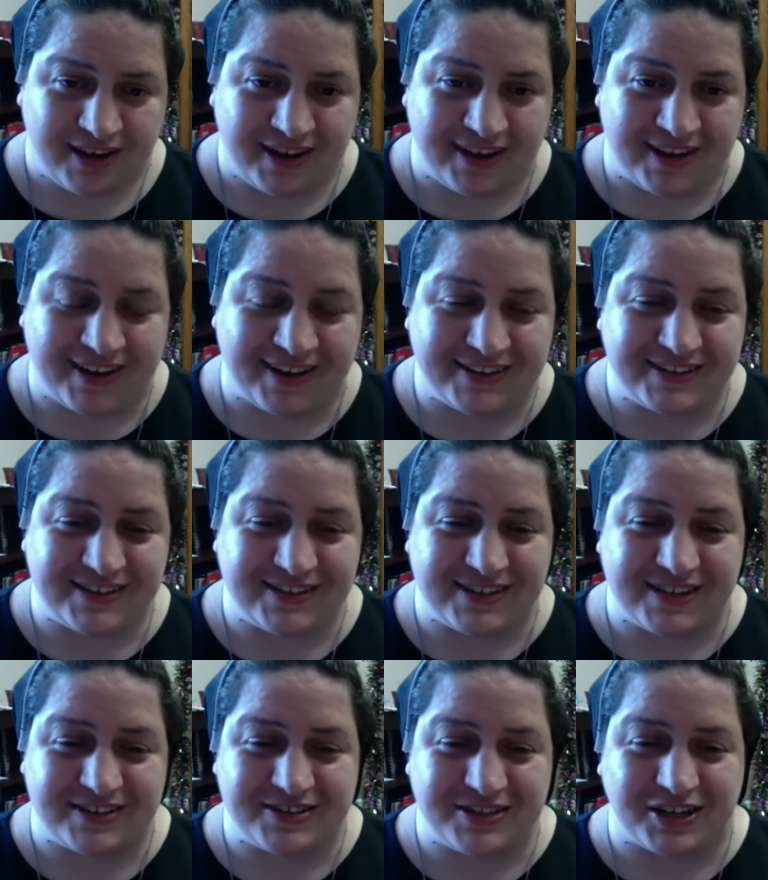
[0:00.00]
And I
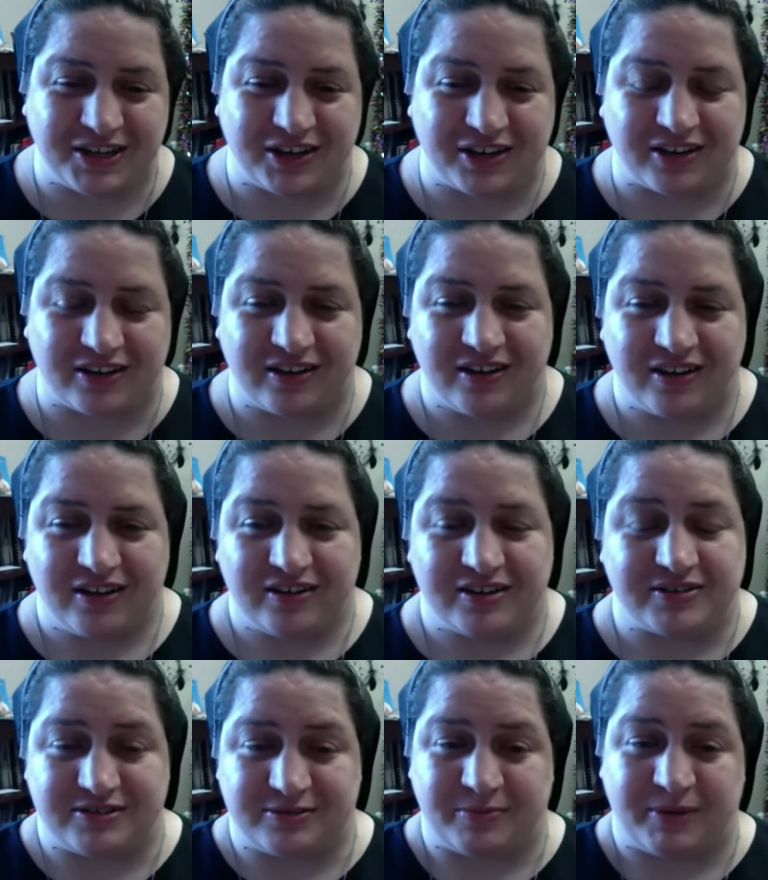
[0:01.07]
said to her,
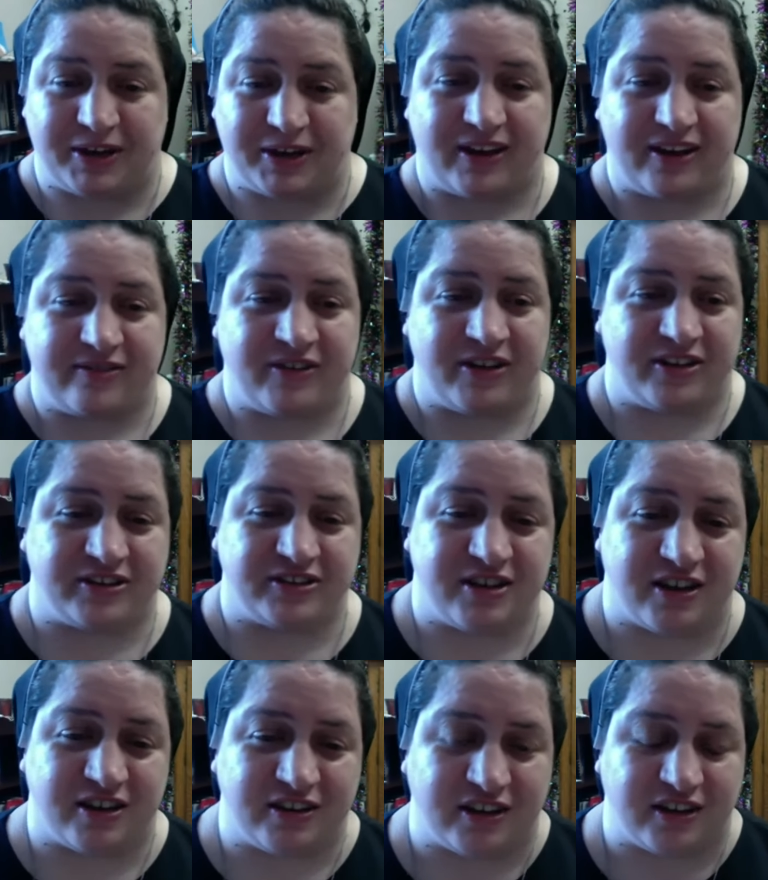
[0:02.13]
this is my grandfather
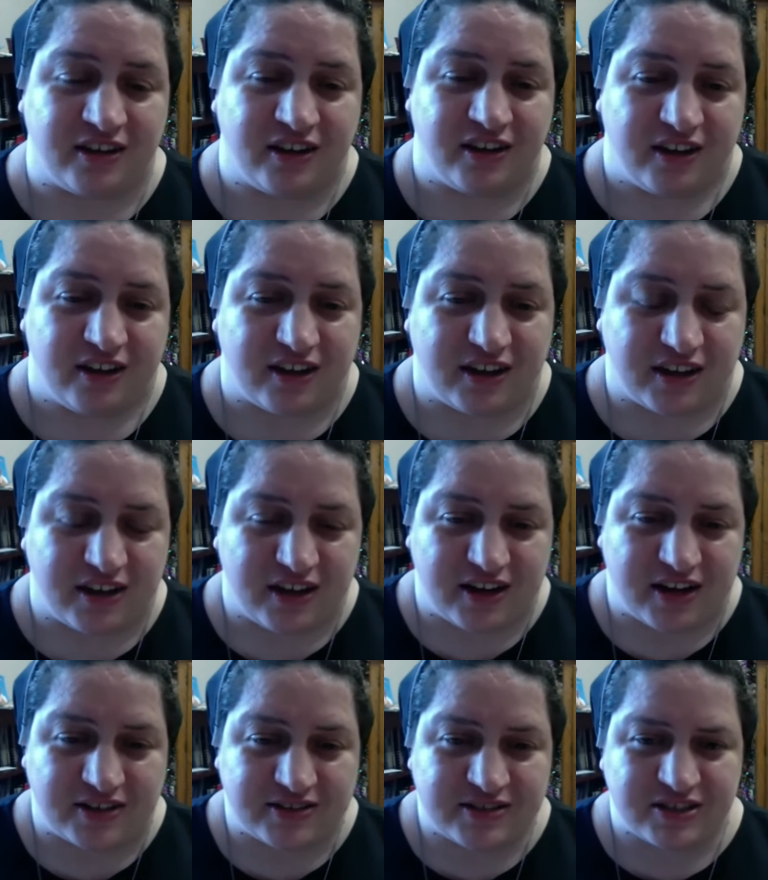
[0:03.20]
talking.
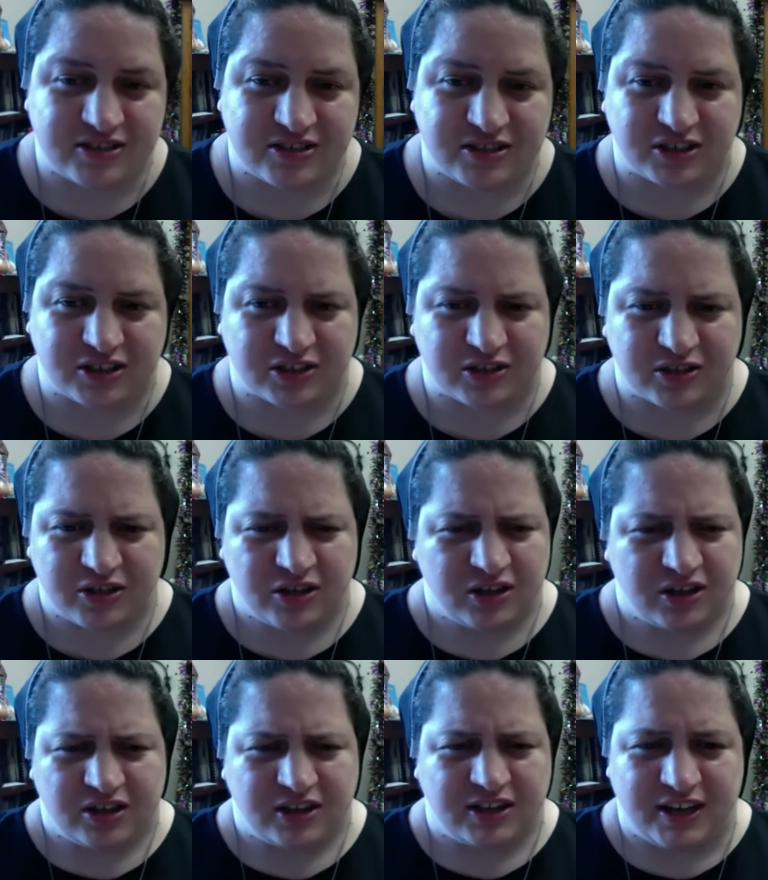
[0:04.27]
And I said to her,
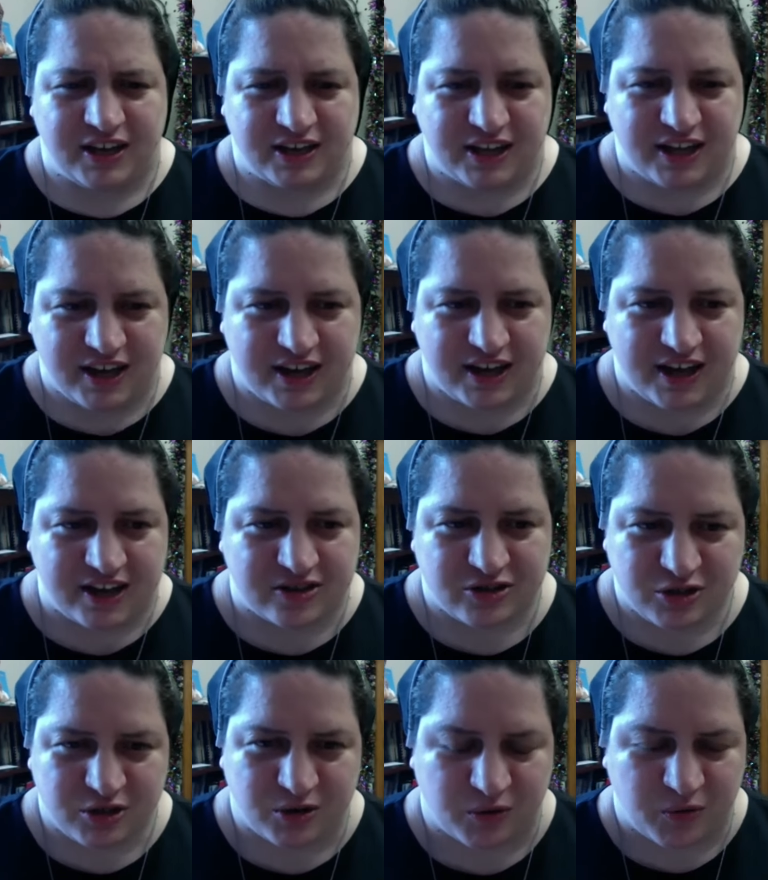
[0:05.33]
can I
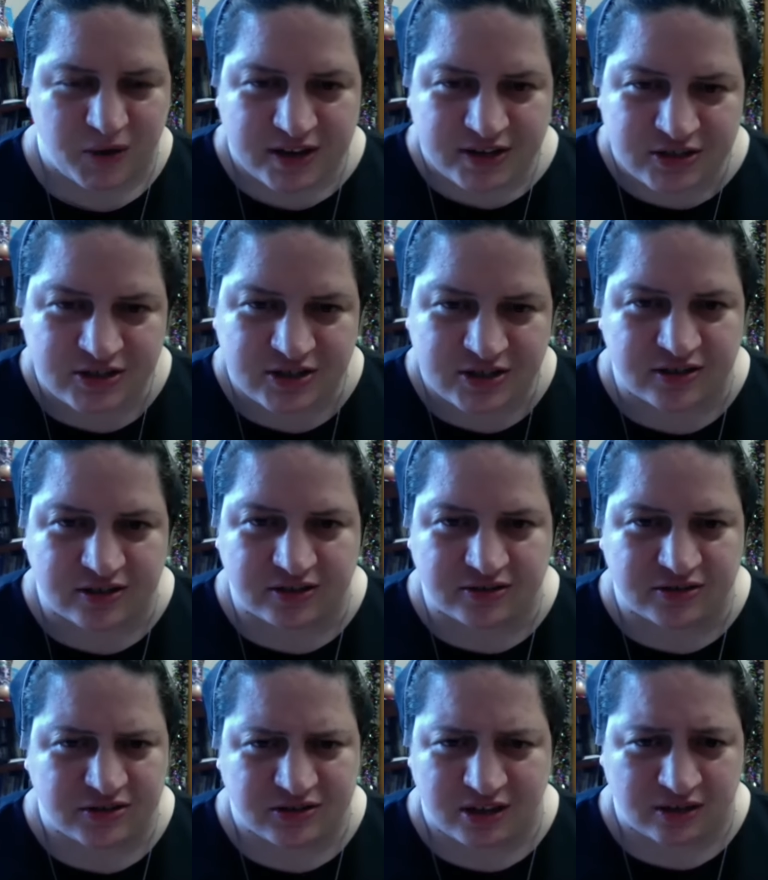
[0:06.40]
ask you a question? And
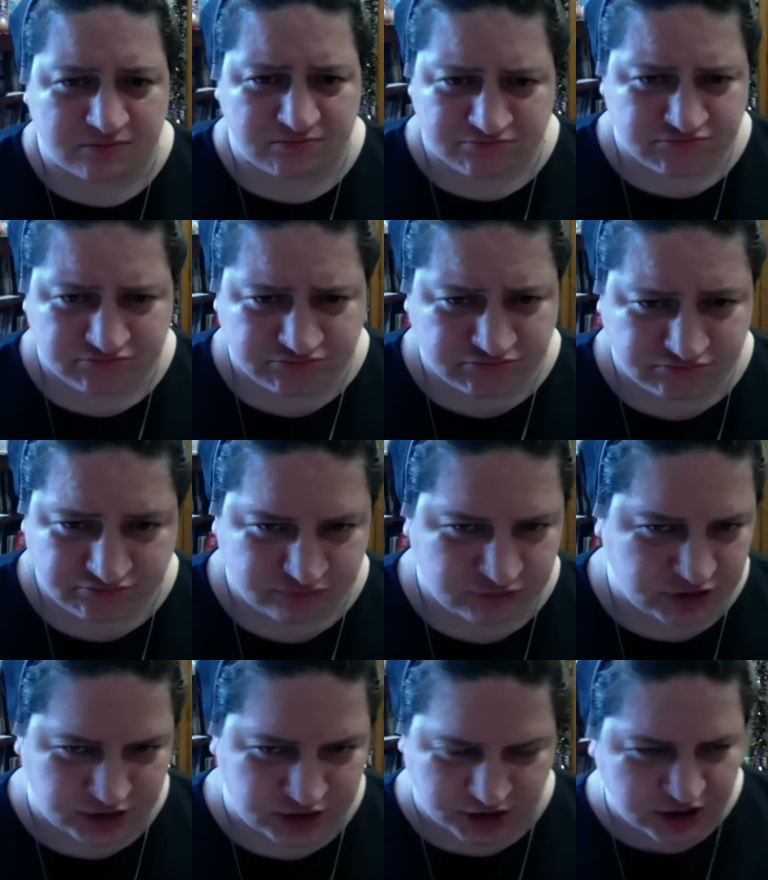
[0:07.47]
she's like,
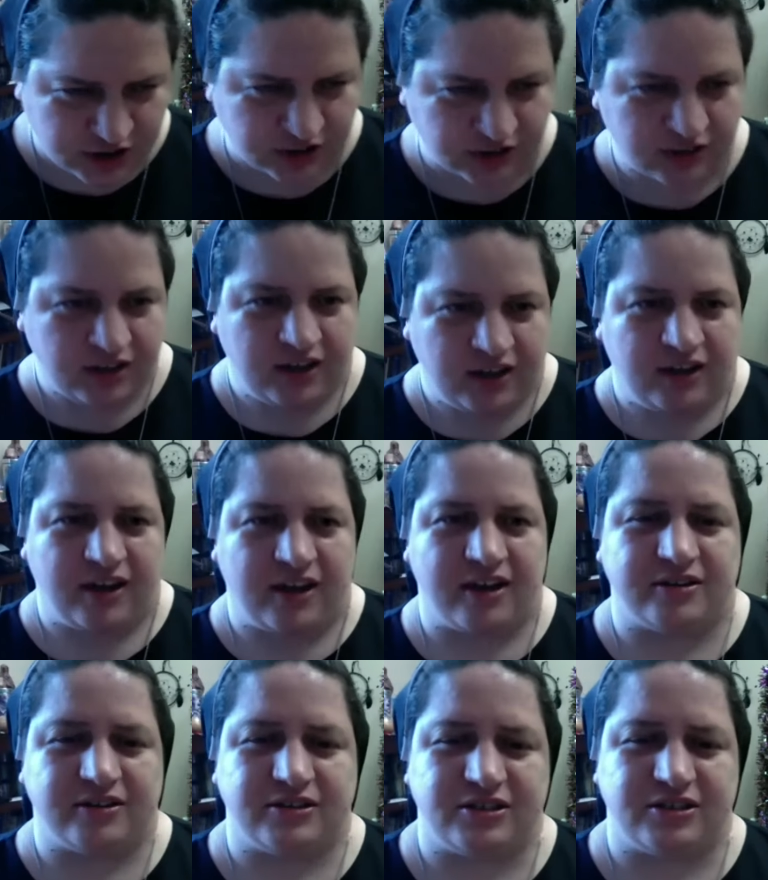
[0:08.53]
sure.
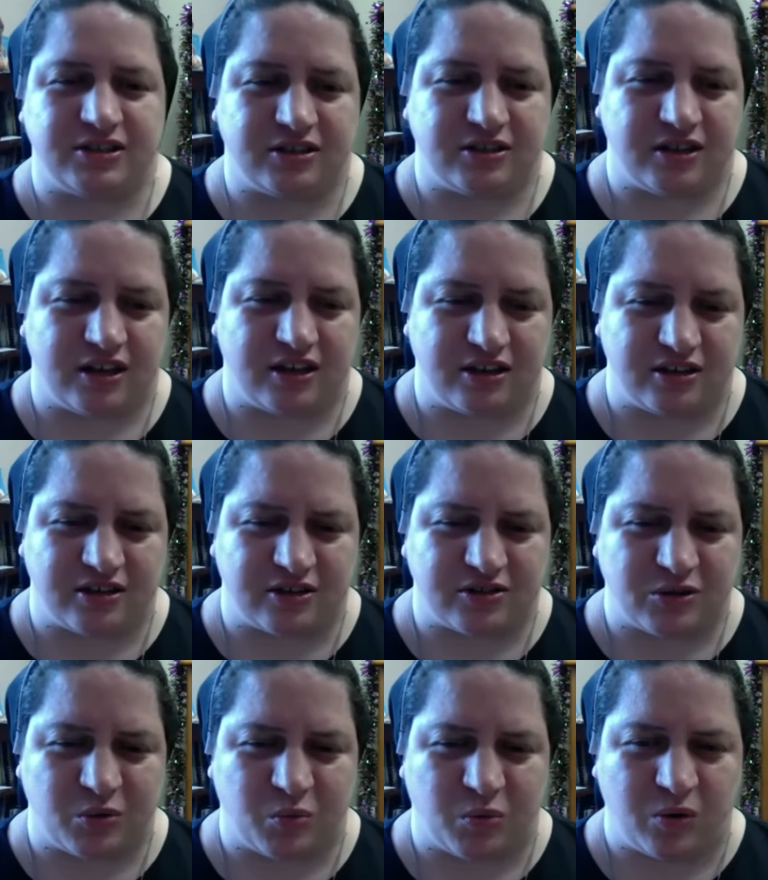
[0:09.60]
And he
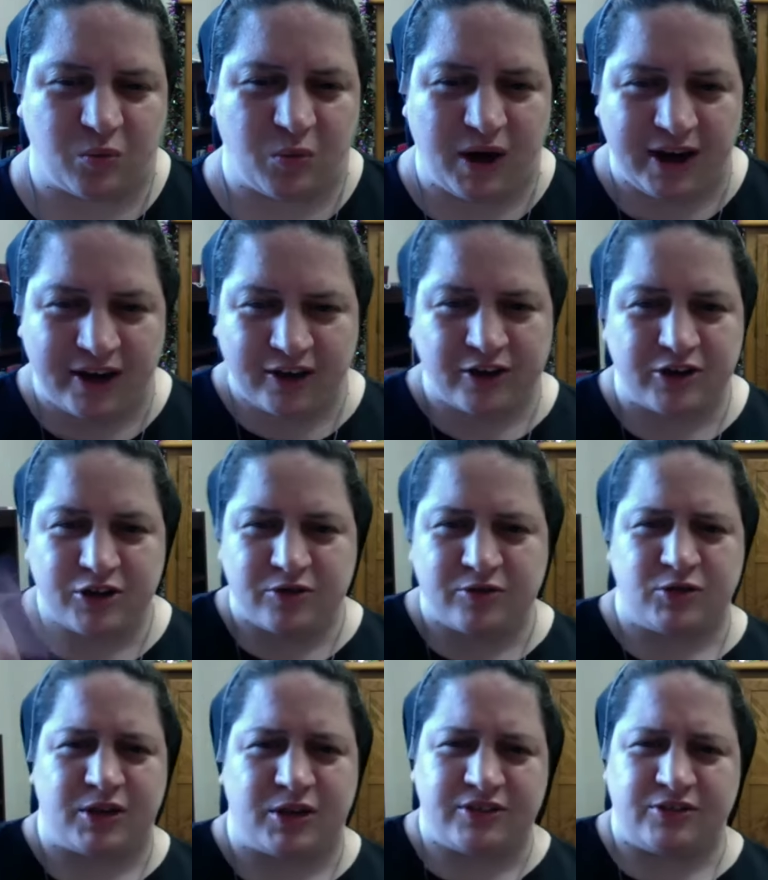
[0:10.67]
goes, well, why are you
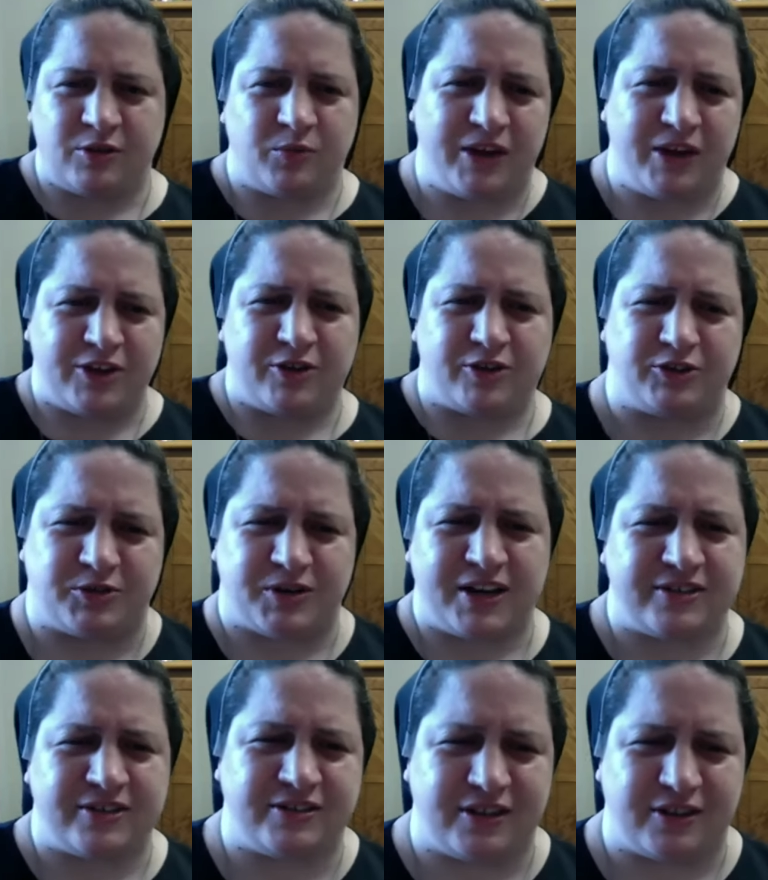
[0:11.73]
dressed the way you're
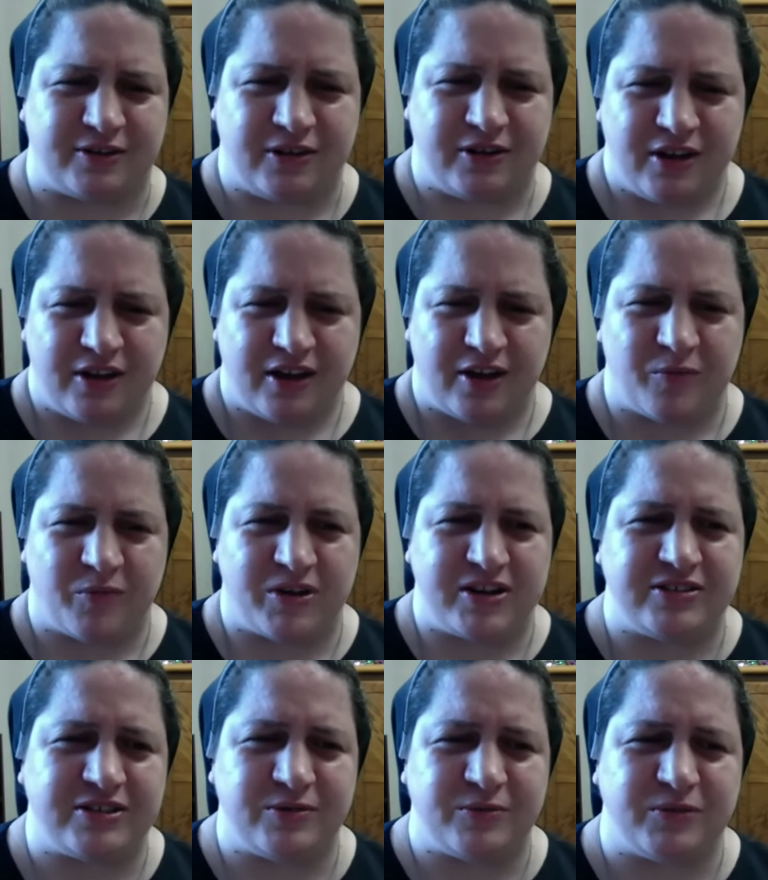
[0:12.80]
dressed? And what
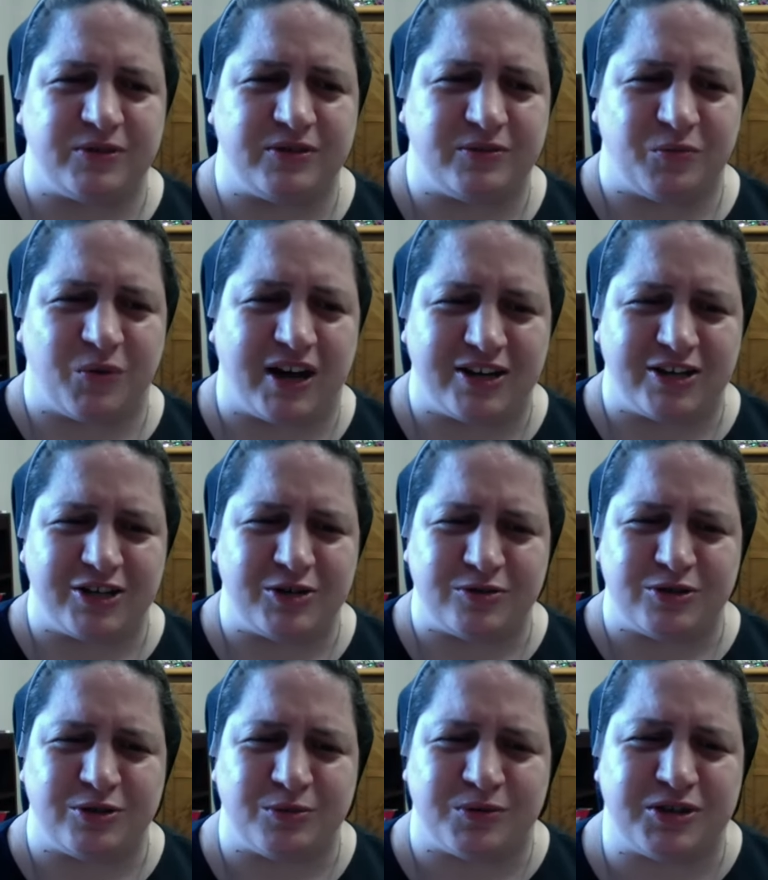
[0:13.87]
is it? Why do you
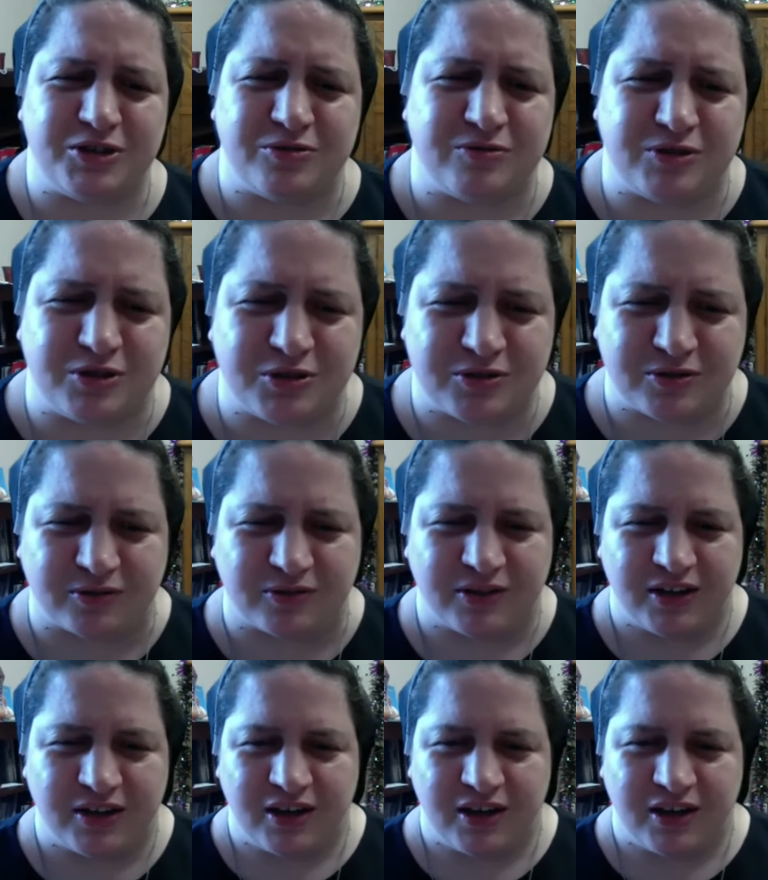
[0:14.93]
do what you do?